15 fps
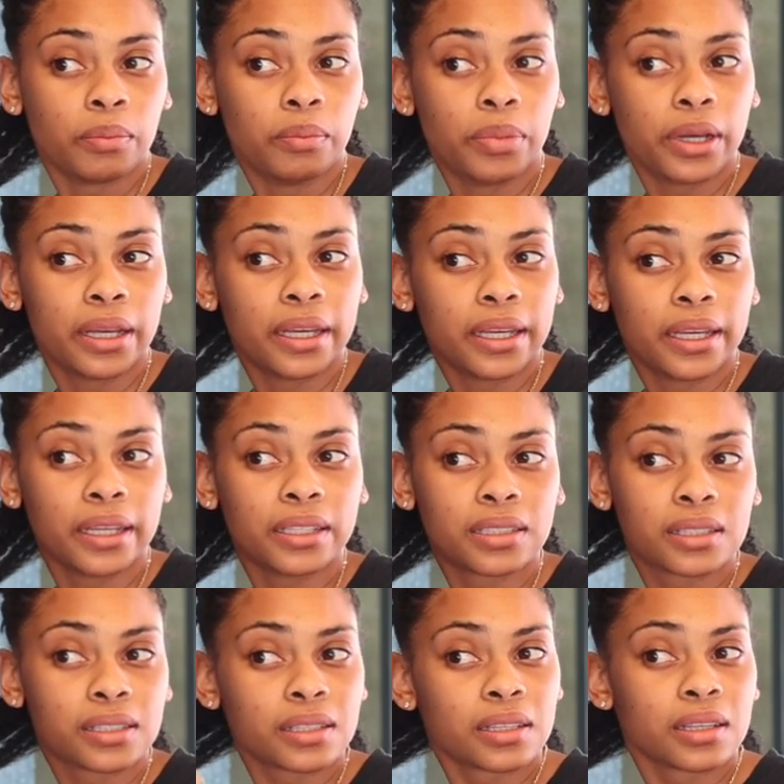
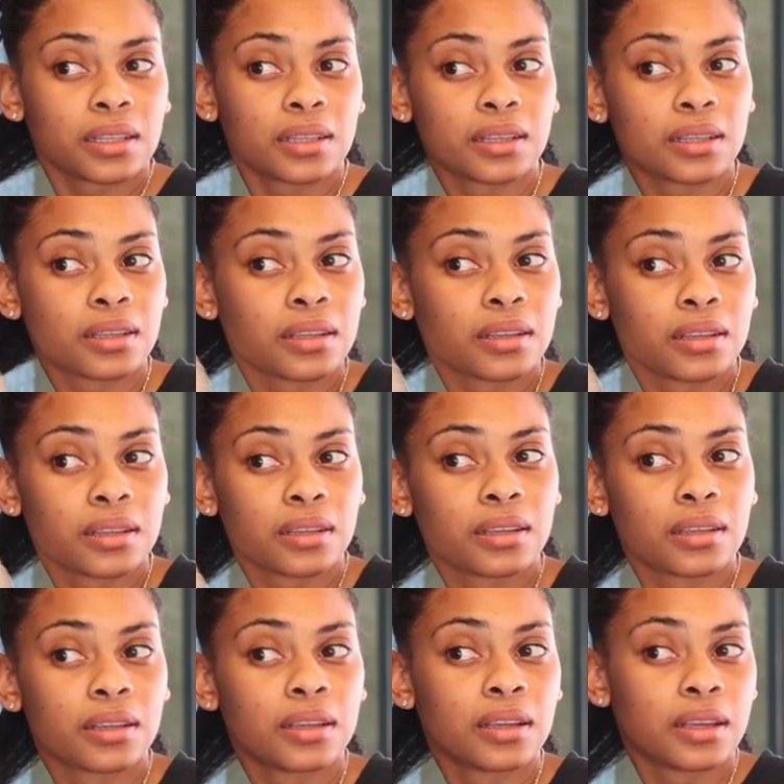But
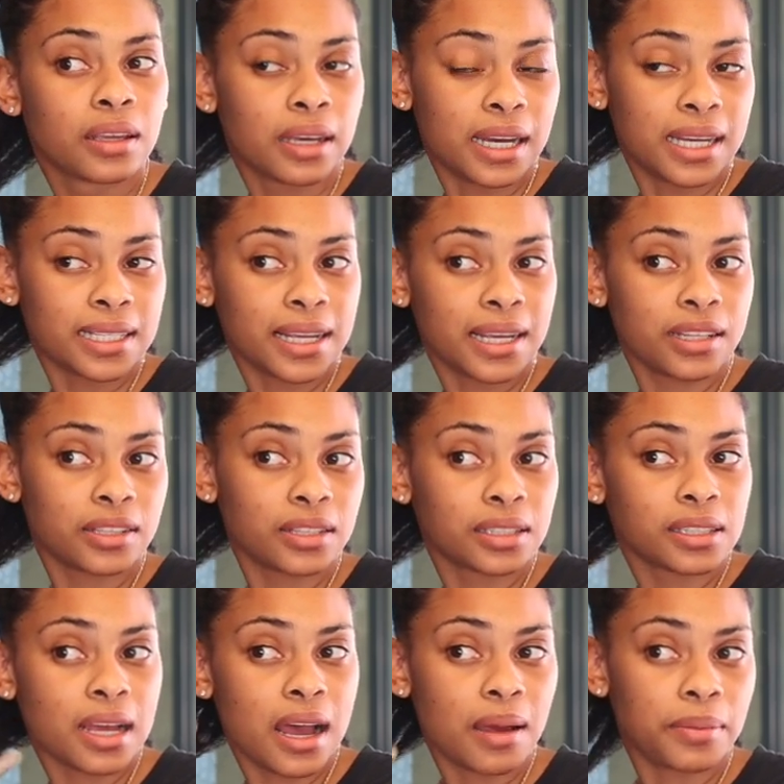as I get to
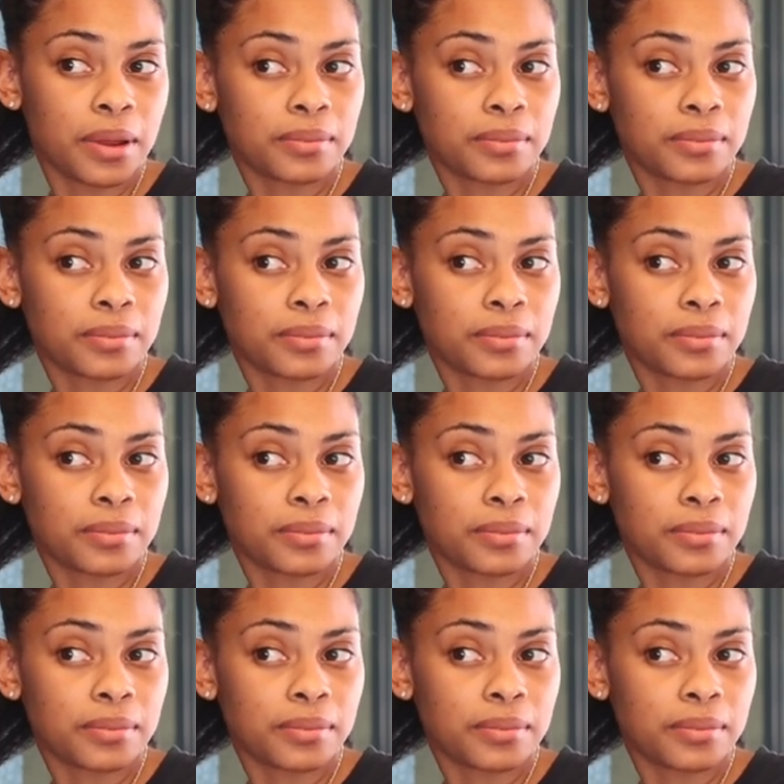the top,